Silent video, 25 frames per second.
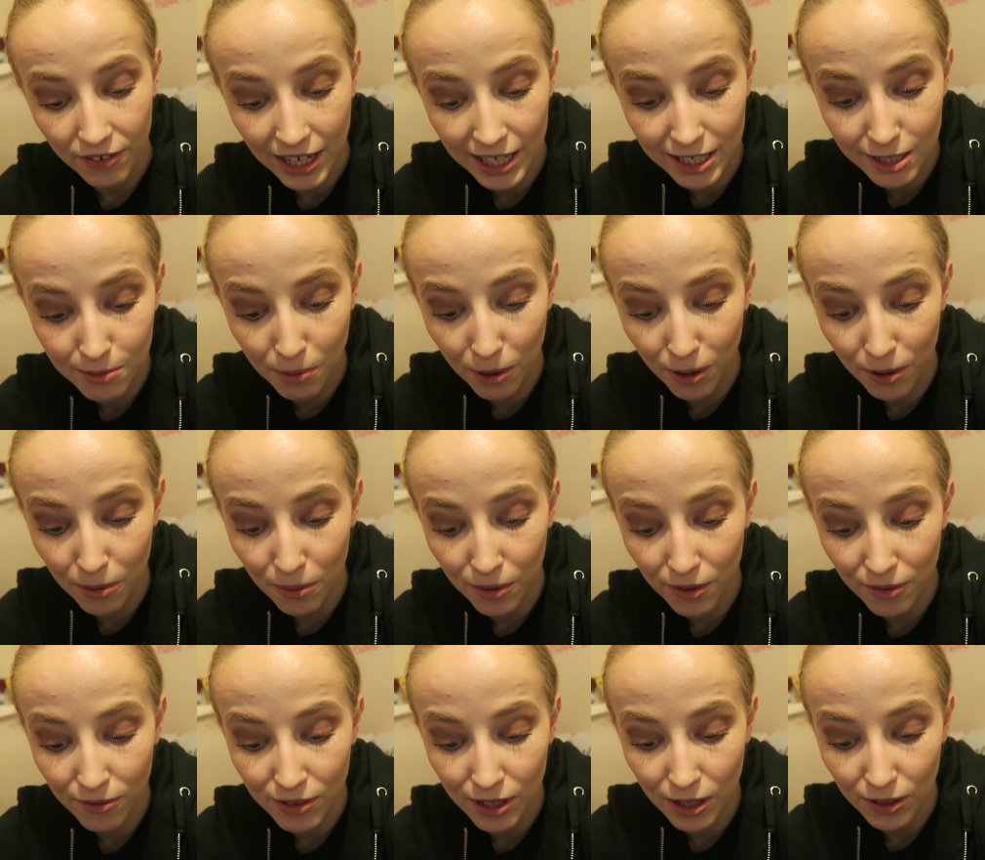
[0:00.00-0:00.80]
I've had to borrow
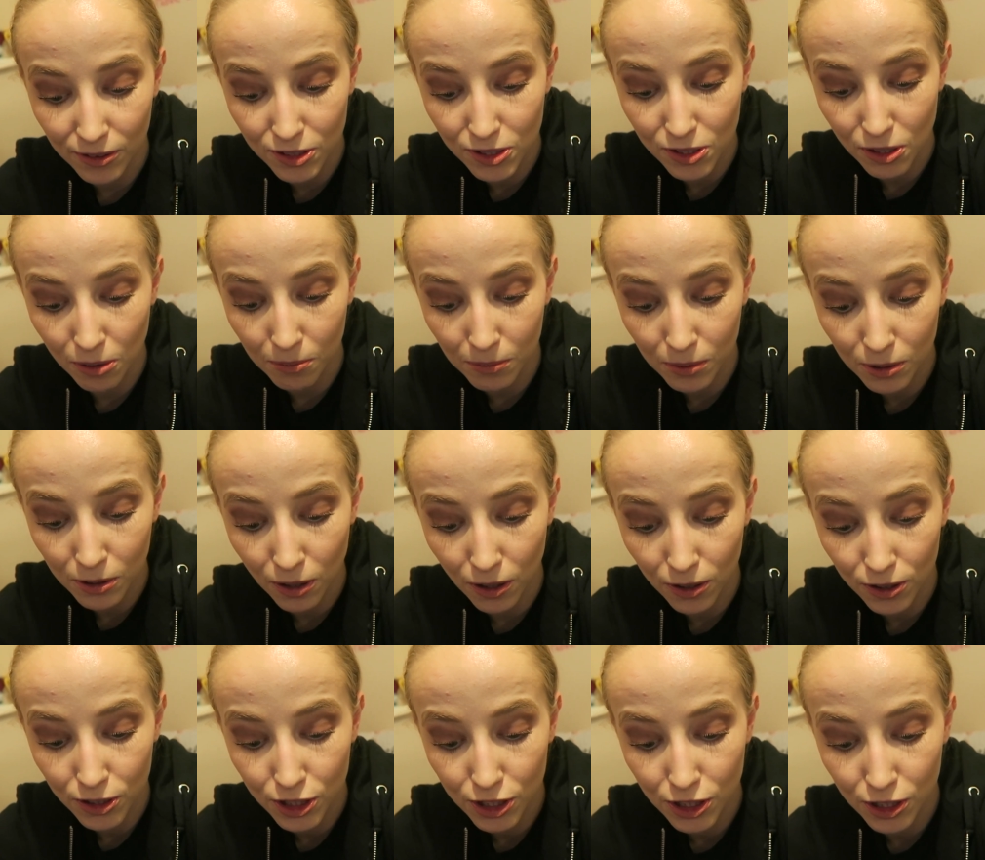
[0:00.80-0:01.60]
one of the ensemble
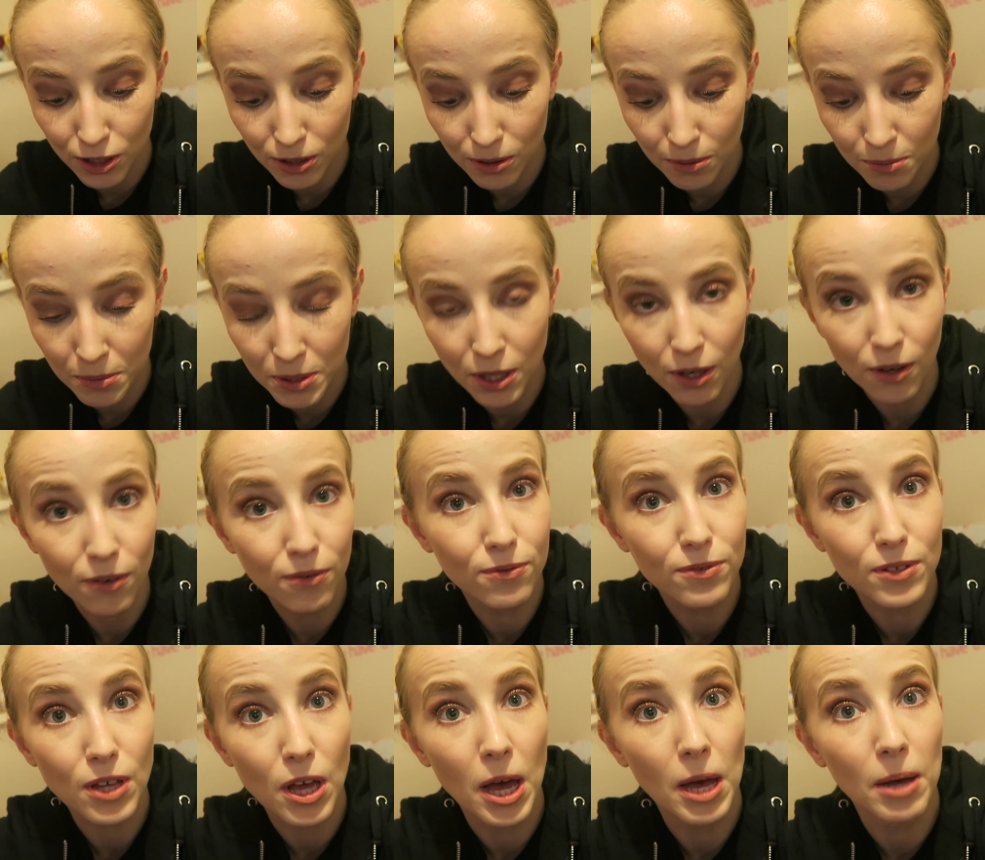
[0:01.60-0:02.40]
costumes
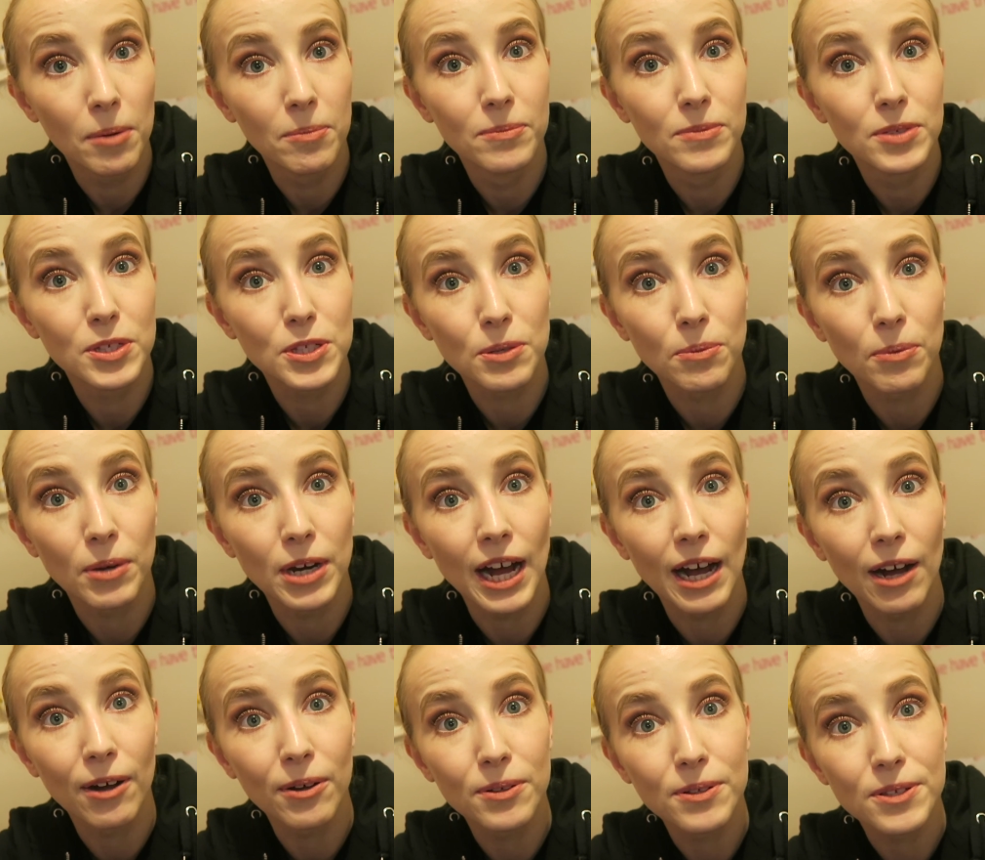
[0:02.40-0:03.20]
off
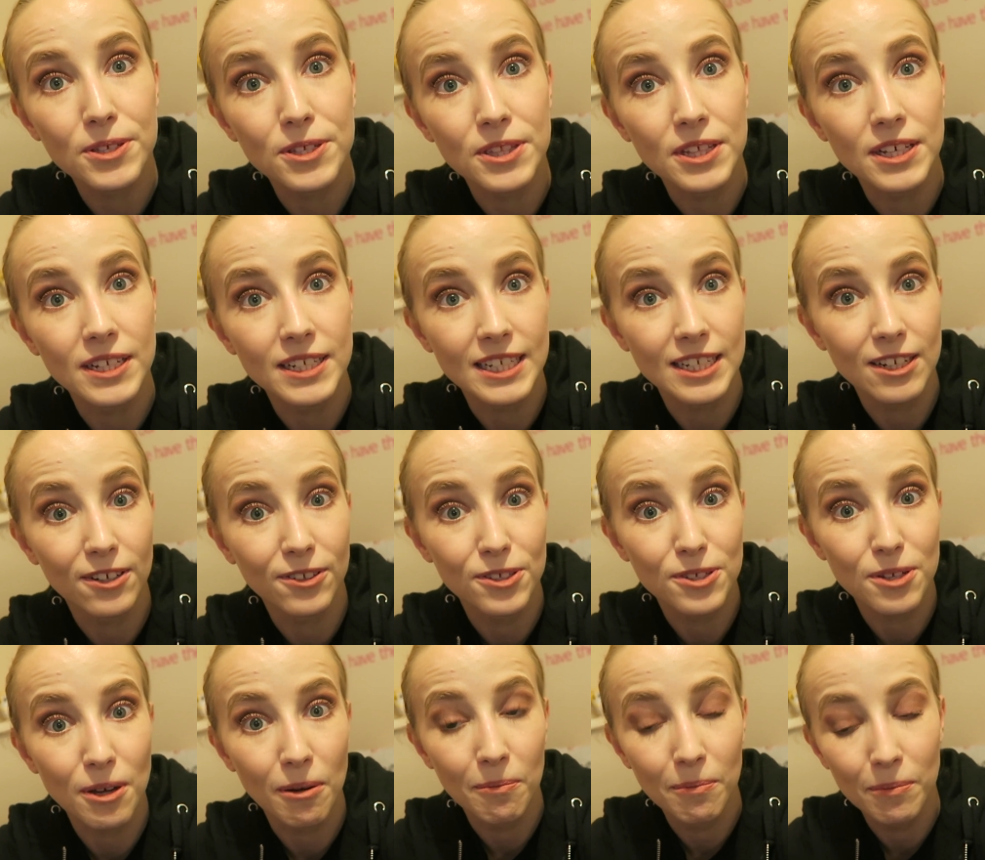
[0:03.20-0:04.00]
someone else that did
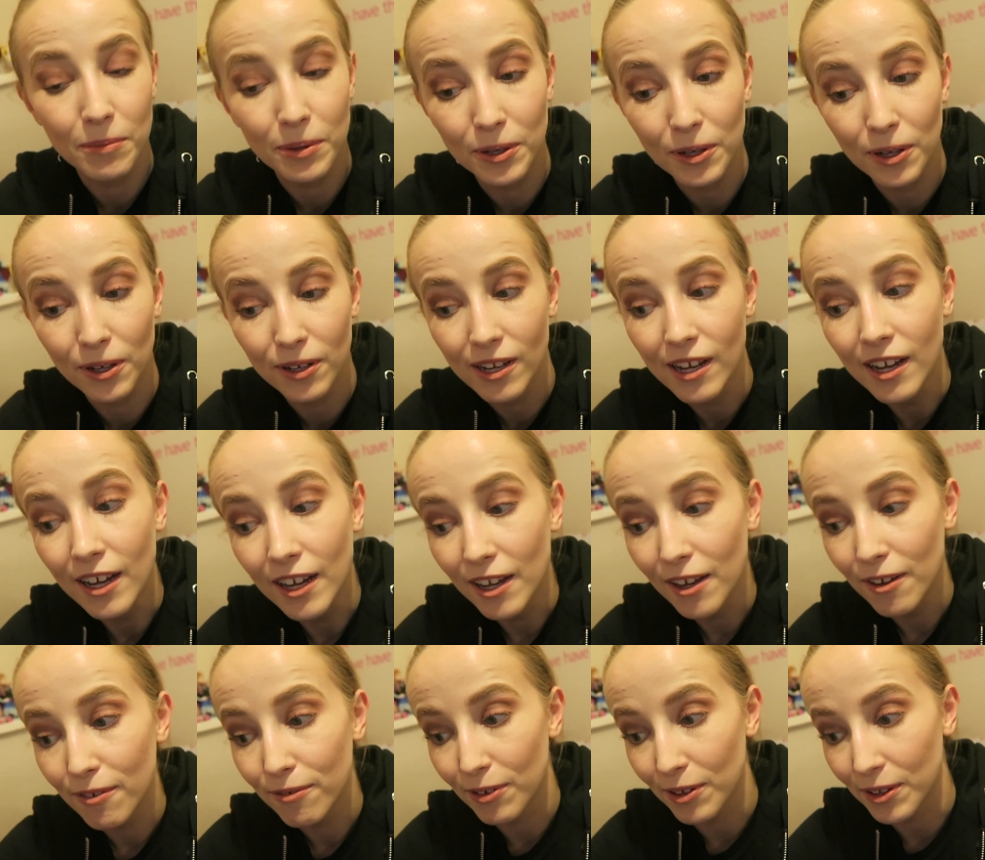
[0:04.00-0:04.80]
ensemble
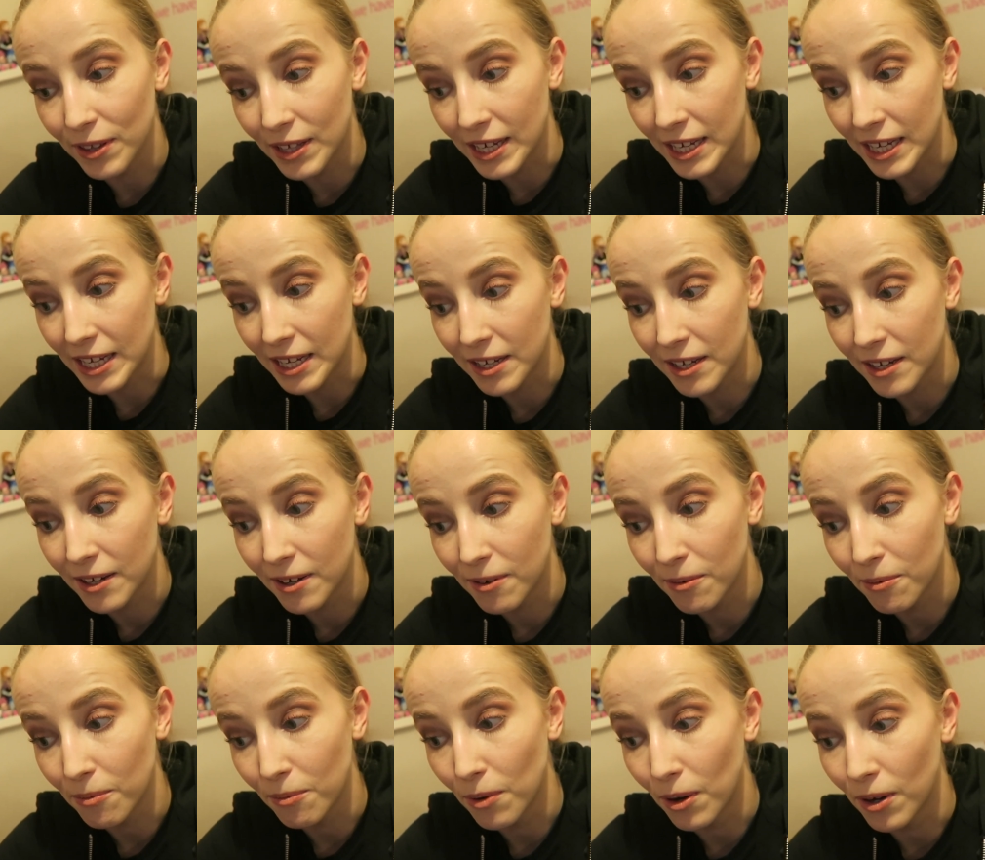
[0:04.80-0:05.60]
for the
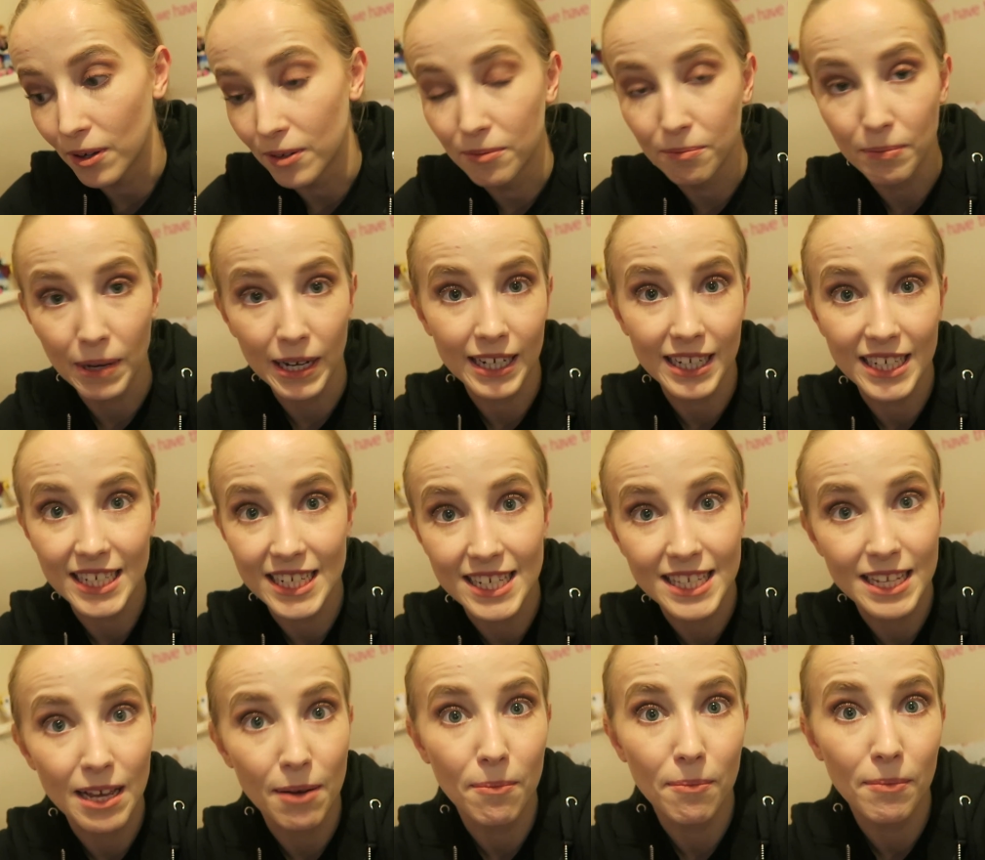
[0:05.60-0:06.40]
one back in
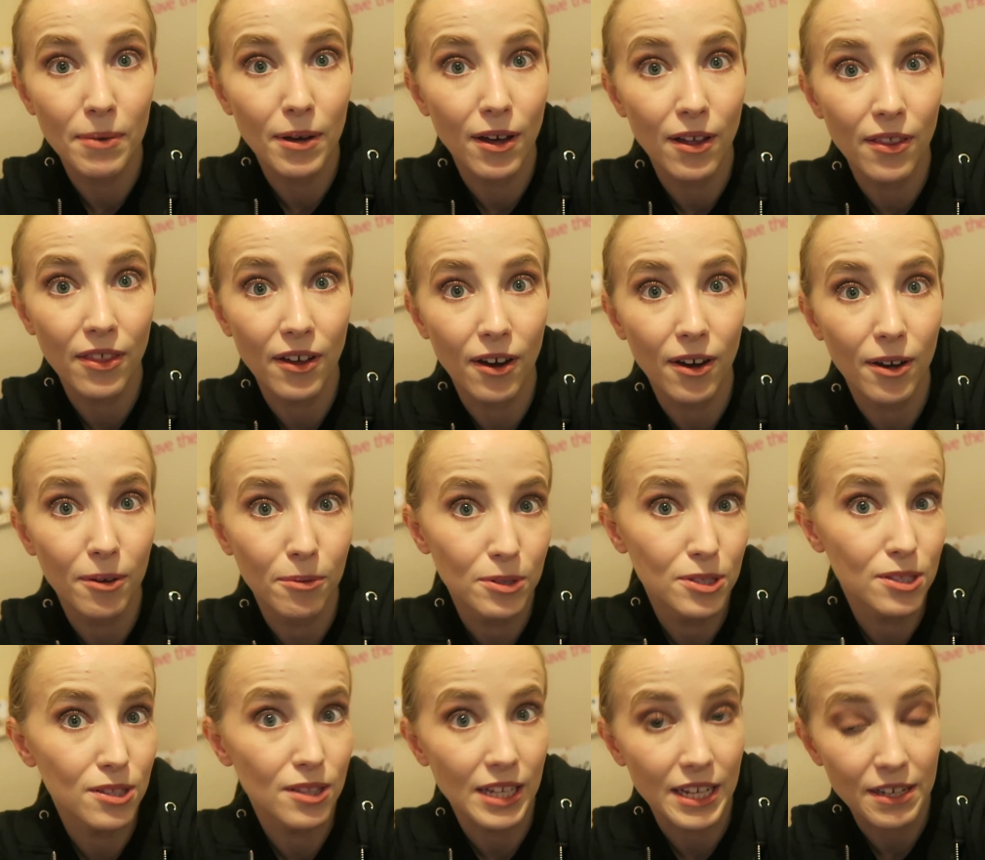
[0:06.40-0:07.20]
December that I
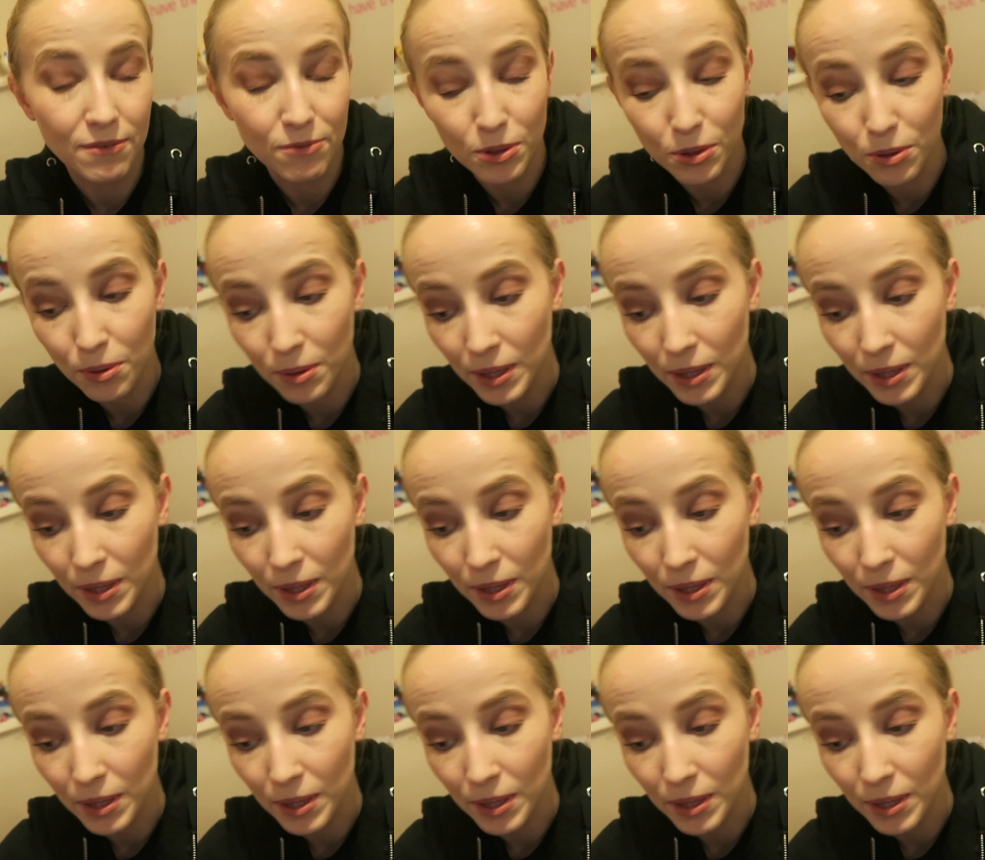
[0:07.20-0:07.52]
was the Evil